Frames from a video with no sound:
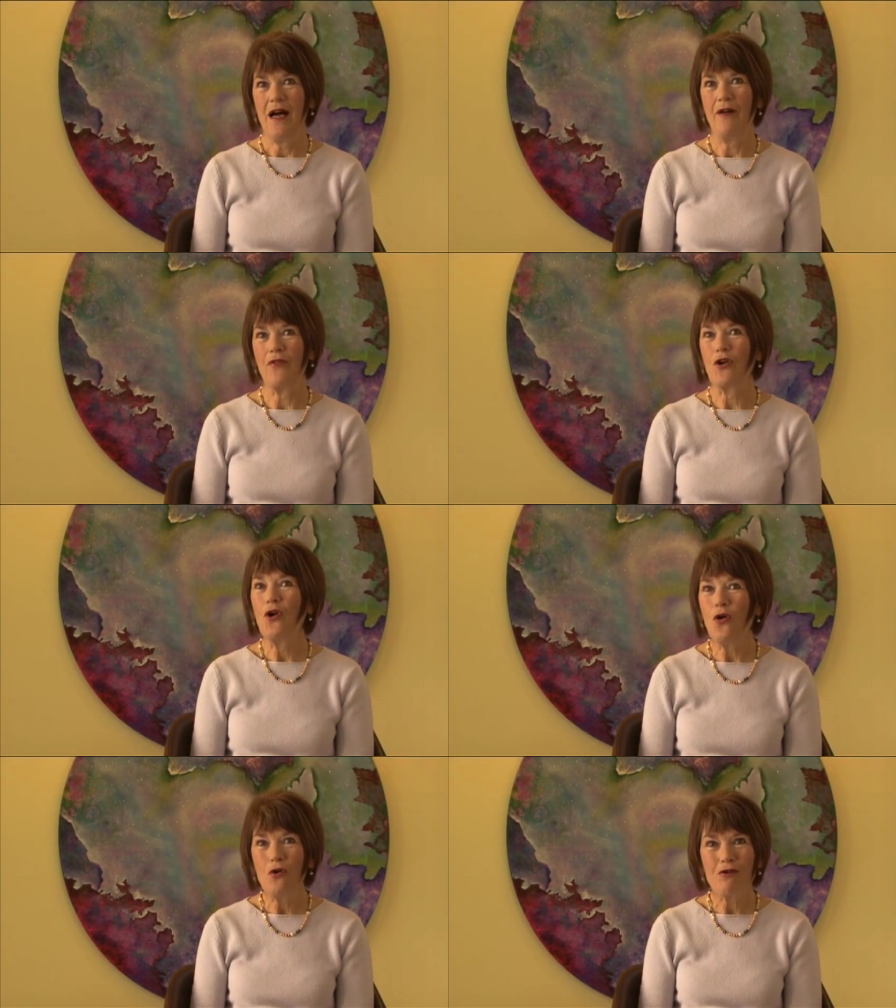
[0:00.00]
of the
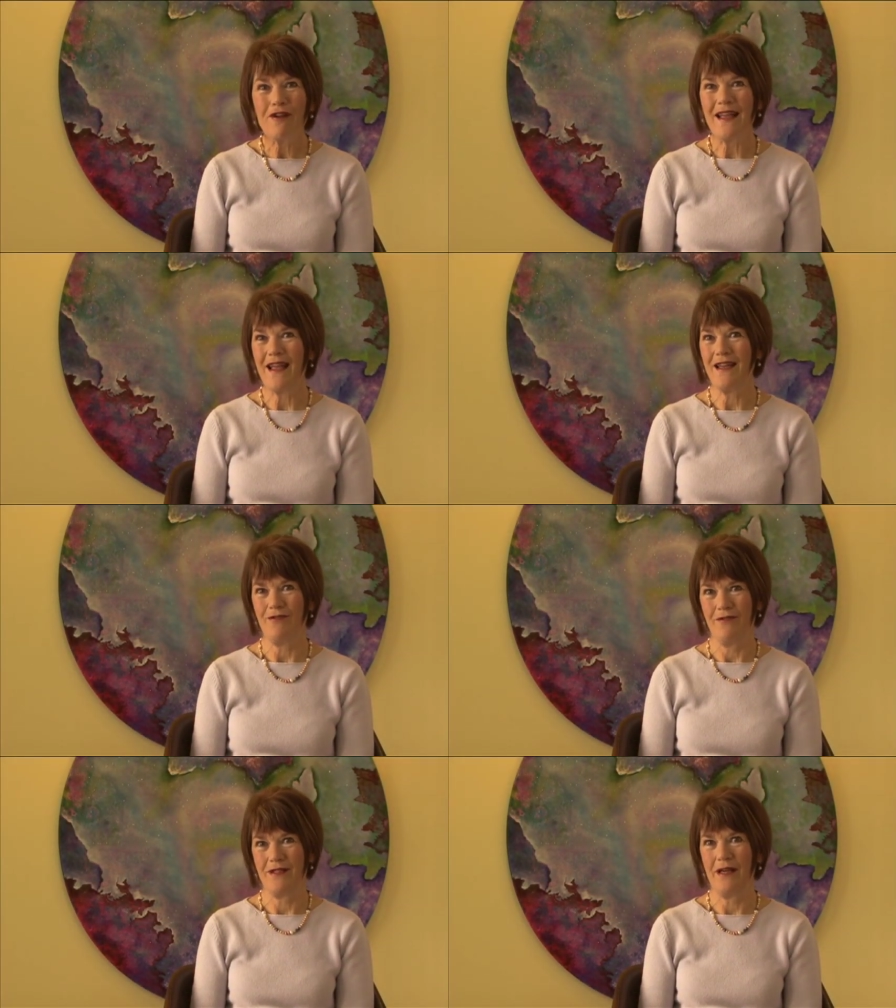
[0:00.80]
co
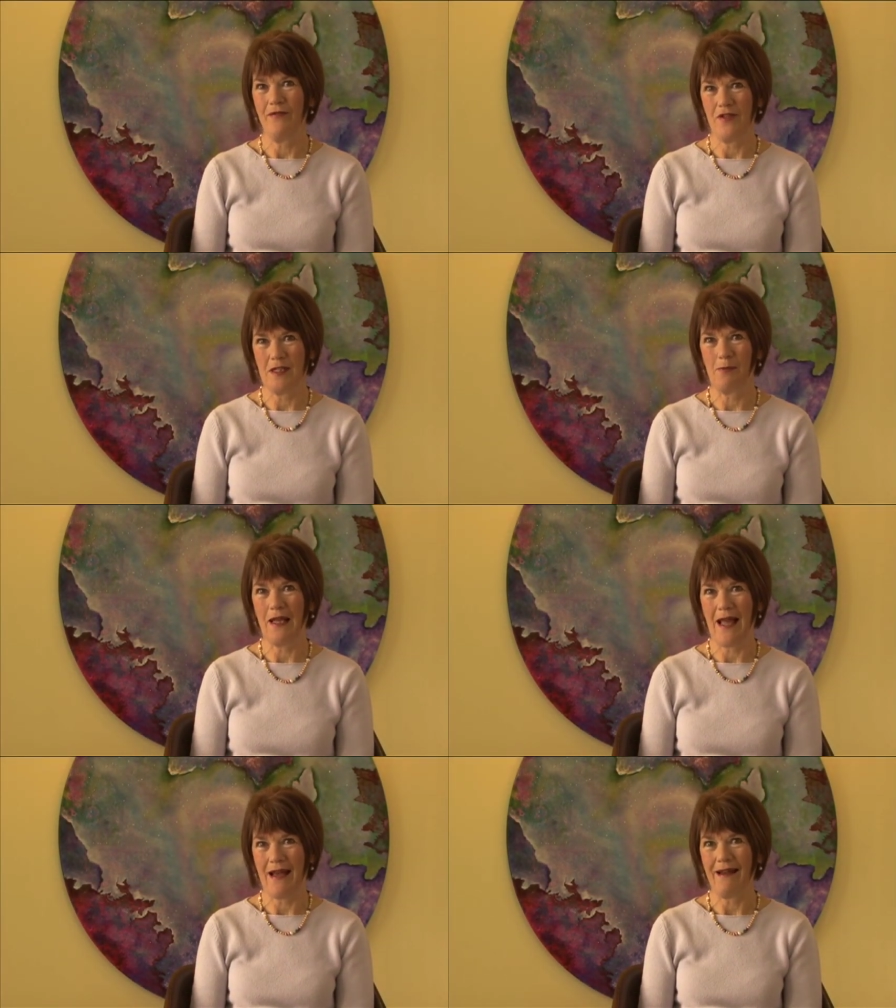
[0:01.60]
creators of this
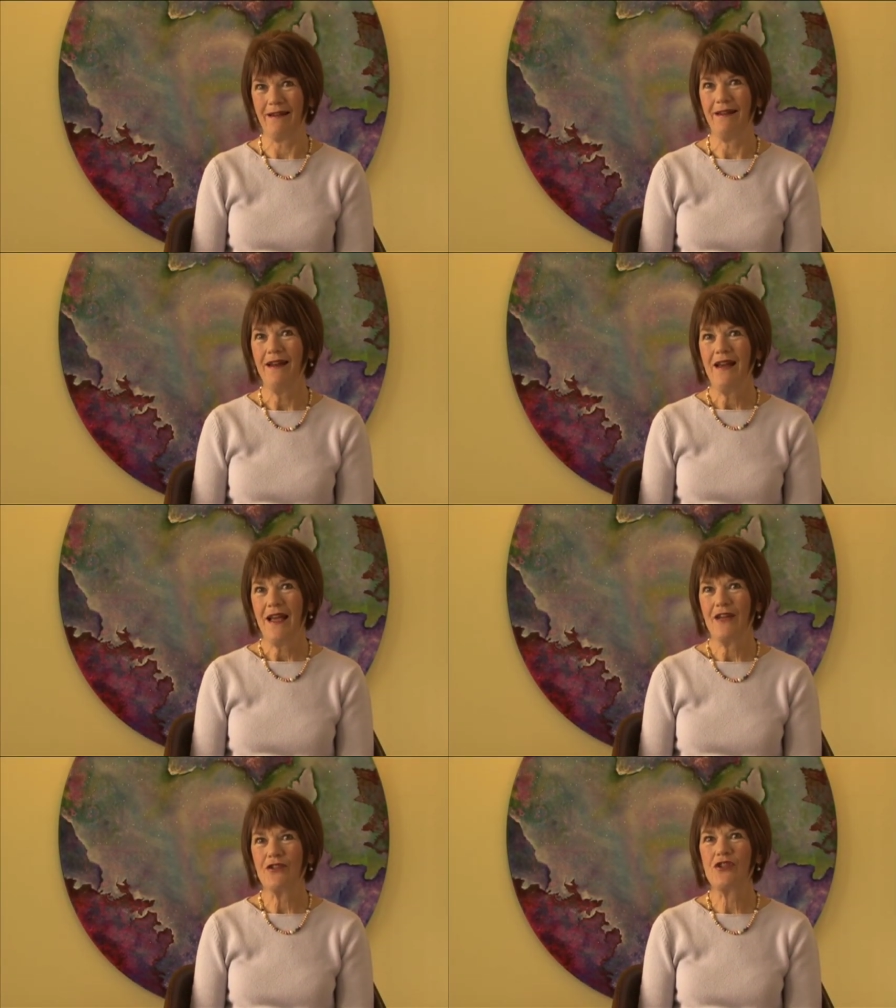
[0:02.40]
planet and to